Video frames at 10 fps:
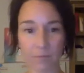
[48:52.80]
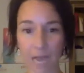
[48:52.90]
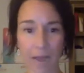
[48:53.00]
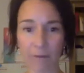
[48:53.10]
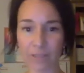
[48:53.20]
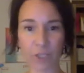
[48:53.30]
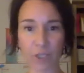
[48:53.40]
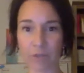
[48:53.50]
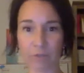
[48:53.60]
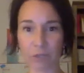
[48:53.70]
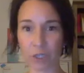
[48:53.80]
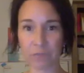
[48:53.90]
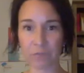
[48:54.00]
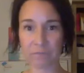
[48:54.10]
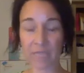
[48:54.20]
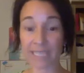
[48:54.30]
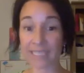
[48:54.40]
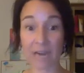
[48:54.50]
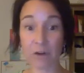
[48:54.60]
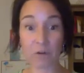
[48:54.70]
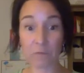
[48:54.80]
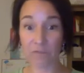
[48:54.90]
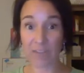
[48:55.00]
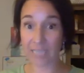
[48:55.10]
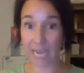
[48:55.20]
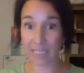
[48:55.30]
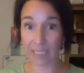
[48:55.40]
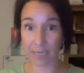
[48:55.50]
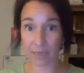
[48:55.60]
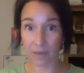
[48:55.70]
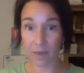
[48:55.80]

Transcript: I wasn't sure that was true. It sounded fantastic.